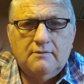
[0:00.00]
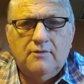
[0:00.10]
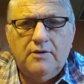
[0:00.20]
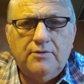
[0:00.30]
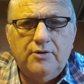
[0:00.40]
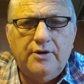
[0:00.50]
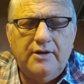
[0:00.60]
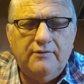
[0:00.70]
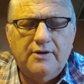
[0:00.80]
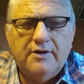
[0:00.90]
Well, good
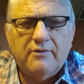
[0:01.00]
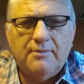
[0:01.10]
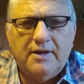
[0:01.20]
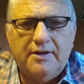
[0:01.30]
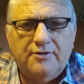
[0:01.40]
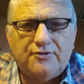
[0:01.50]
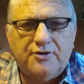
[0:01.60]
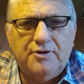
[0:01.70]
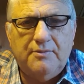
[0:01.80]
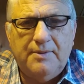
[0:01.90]
evening, everybody. It's
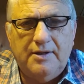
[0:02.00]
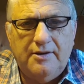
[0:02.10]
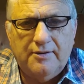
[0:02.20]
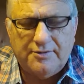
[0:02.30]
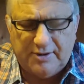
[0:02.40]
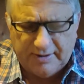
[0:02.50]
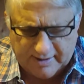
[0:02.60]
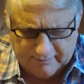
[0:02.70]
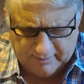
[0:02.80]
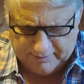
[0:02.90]
good to be here
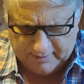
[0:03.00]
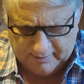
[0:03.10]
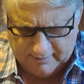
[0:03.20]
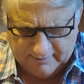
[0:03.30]
today with you.